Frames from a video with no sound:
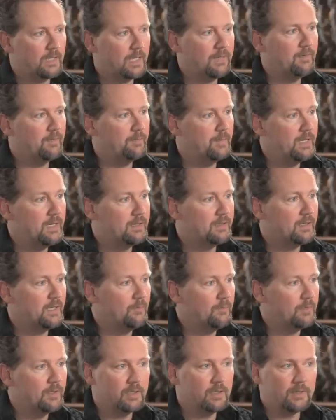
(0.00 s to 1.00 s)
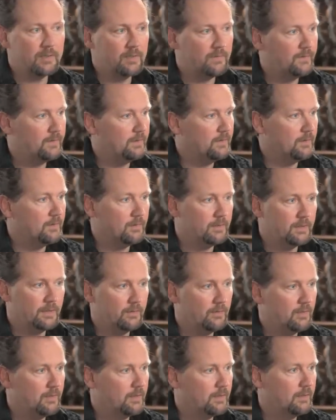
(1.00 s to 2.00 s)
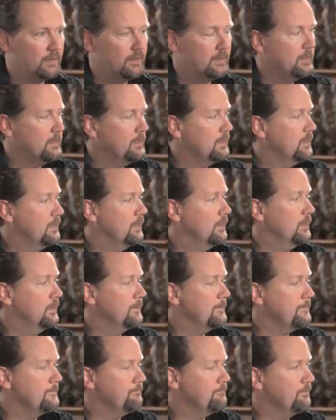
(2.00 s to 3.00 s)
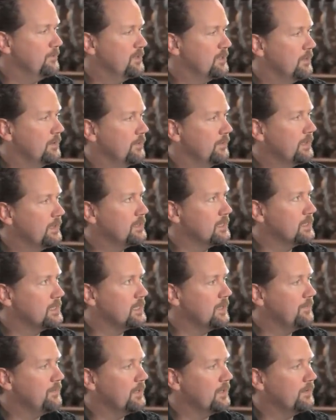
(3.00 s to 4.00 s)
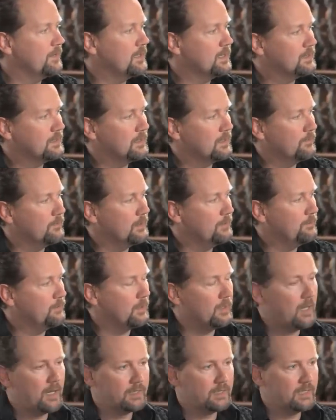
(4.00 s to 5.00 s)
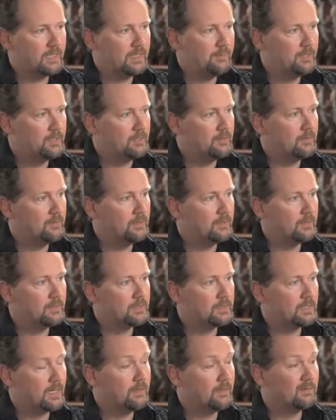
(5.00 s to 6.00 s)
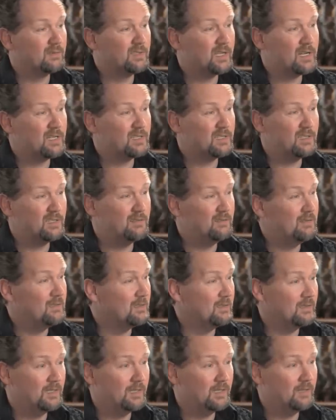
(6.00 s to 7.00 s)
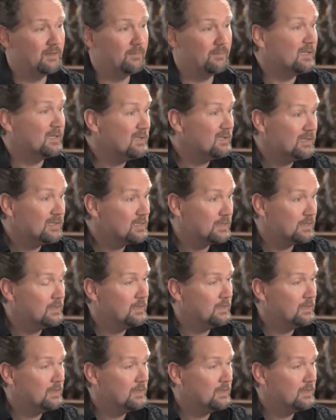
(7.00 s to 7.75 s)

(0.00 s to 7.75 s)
of a big thing when you're out in the field all day long. So this is something that we put a lot of time into, cycle tested into the millions